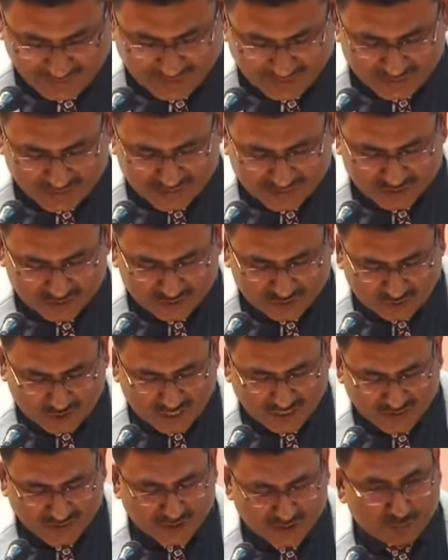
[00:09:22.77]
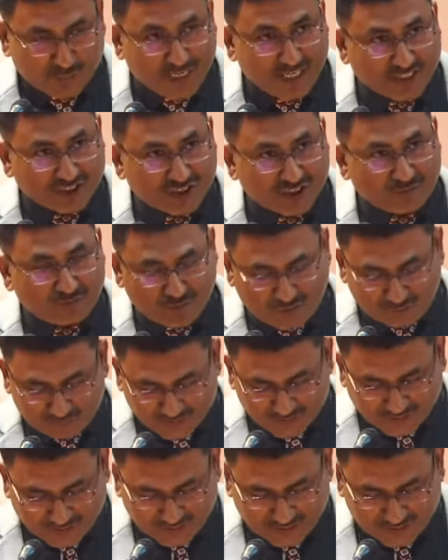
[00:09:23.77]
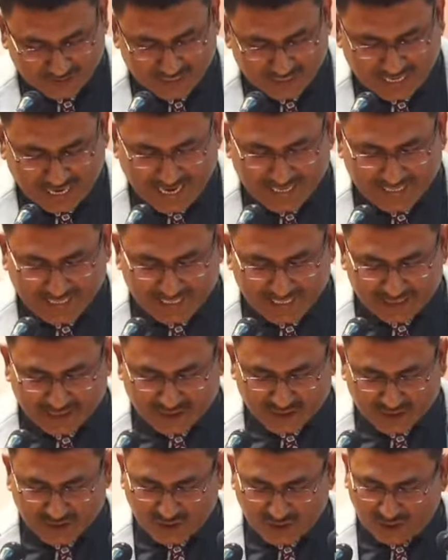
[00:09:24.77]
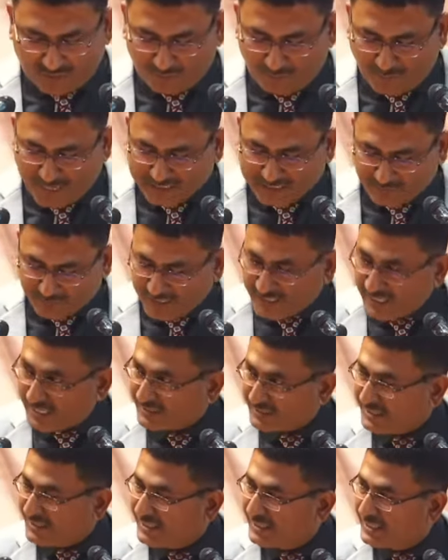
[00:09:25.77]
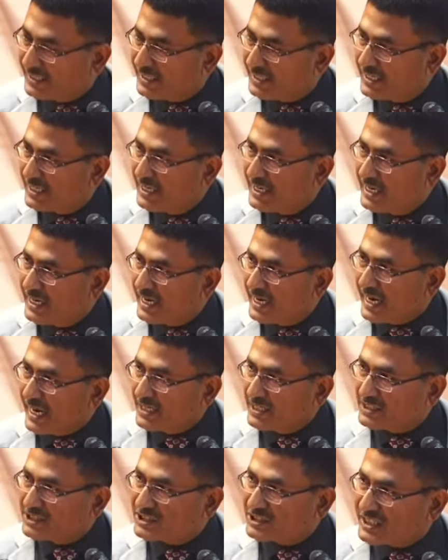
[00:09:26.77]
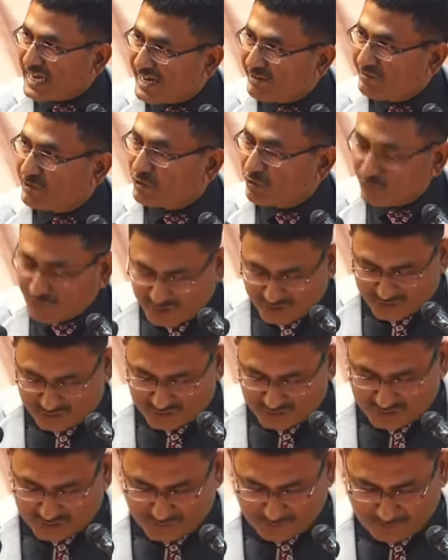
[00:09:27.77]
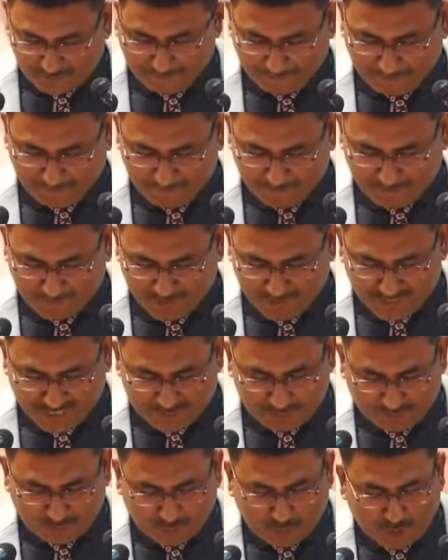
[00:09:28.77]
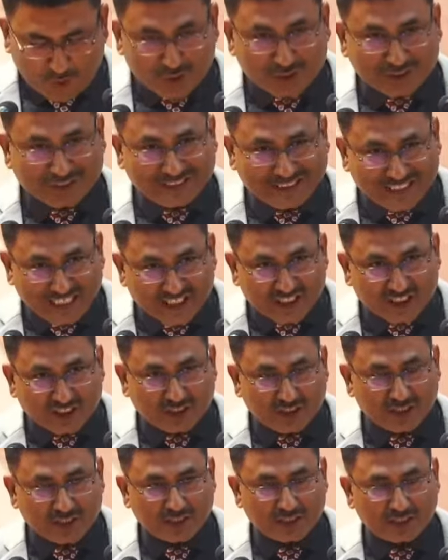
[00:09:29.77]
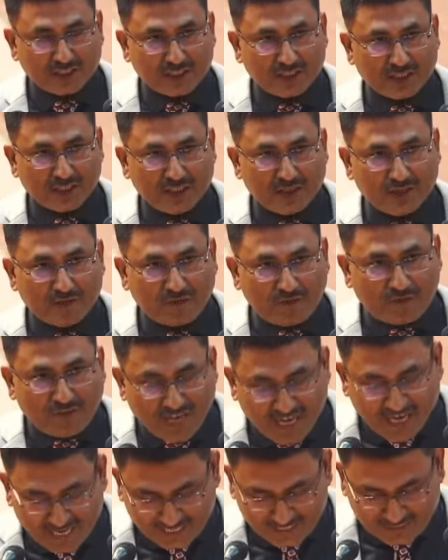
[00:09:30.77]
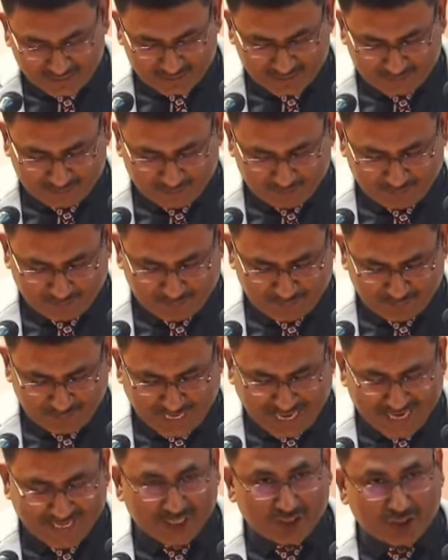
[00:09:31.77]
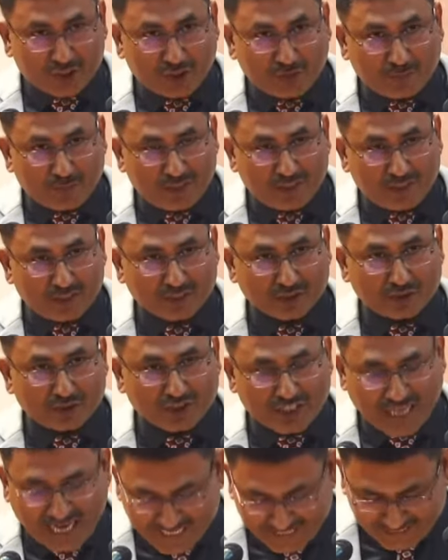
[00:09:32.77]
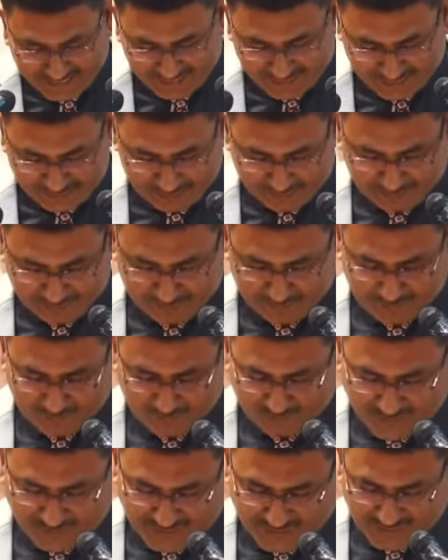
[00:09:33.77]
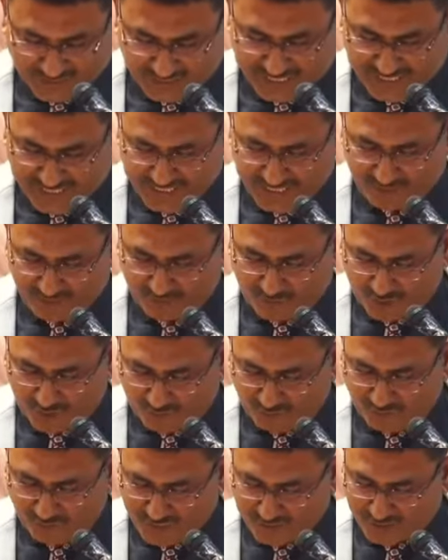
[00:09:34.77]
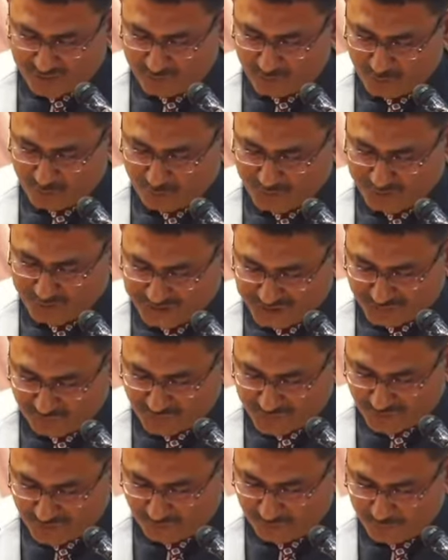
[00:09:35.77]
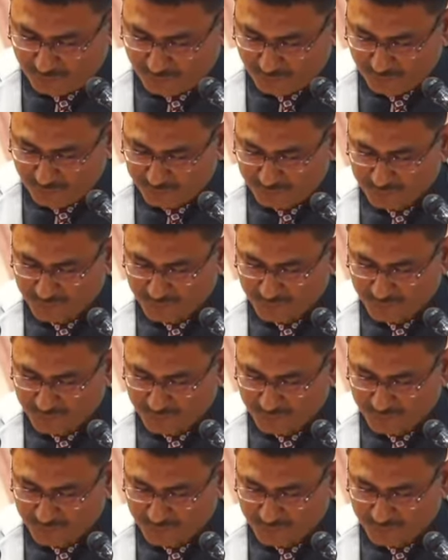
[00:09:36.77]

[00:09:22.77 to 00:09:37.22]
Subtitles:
Let us draw inspiration from the ideals of Mahatma Gandhi and strive towards a more just, fair and equitable society. Once again, a warm welcome to each one of you,